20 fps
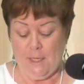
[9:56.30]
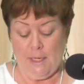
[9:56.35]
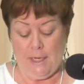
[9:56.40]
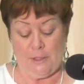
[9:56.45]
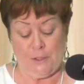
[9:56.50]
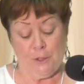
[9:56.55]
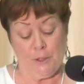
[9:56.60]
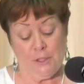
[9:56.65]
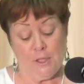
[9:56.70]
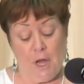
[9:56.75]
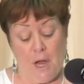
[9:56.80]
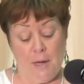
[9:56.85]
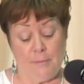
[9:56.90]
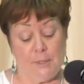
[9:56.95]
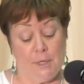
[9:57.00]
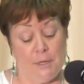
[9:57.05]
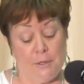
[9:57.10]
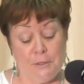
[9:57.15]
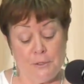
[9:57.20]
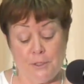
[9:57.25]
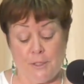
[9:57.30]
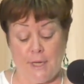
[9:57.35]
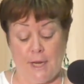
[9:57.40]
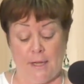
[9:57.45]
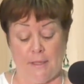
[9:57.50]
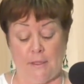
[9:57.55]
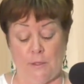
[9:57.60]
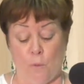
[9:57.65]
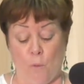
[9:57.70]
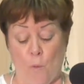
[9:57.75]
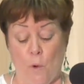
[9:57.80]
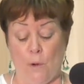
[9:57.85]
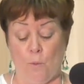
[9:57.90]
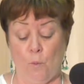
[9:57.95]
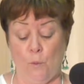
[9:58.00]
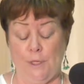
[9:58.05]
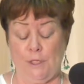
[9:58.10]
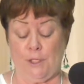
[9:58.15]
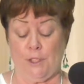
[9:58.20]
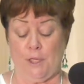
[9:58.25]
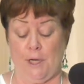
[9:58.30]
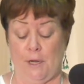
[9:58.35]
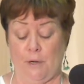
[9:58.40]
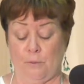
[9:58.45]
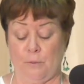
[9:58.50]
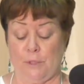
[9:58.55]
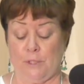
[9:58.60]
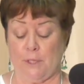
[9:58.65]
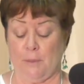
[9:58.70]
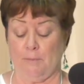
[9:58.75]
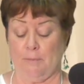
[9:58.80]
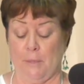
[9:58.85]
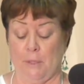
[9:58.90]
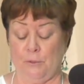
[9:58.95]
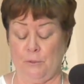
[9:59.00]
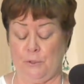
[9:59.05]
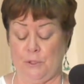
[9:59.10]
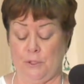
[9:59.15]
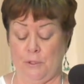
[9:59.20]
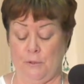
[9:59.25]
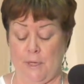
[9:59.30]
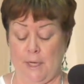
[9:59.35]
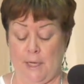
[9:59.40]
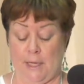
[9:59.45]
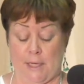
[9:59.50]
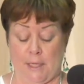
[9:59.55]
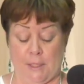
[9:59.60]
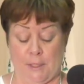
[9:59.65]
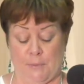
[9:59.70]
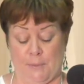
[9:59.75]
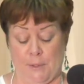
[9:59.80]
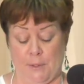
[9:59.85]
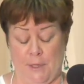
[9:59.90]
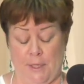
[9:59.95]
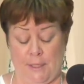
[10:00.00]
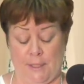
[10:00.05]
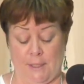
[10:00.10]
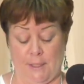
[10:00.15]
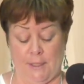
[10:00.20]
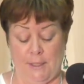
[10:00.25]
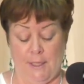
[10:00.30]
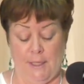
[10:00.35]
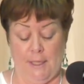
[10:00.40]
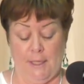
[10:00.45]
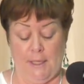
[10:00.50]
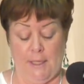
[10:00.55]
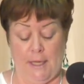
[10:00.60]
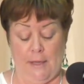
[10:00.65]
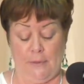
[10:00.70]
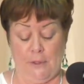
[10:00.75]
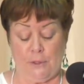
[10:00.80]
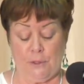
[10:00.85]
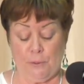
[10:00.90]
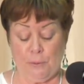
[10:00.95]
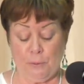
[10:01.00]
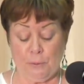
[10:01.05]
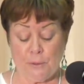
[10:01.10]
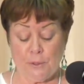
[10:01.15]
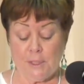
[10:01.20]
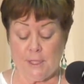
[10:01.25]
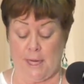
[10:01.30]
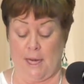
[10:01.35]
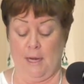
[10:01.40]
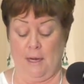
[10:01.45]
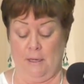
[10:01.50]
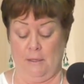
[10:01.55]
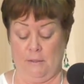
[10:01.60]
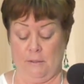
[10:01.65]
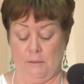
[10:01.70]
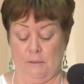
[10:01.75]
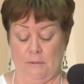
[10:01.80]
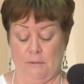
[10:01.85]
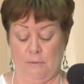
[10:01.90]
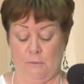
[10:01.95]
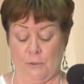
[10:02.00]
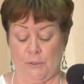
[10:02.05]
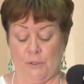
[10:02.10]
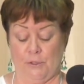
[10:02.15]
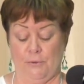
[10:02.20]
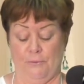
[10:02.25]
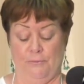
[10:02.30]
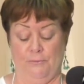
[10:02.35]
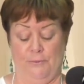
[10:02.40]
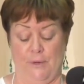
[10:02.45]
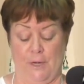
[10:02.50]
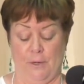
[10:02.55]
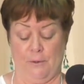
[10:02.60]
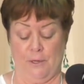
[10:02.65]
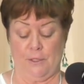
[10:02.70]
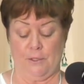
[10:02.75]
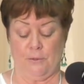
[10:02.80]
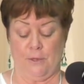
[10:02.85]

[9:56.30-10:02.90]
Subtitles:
It took time to understand that what we shared was a most unique experience, and the tools gained were so very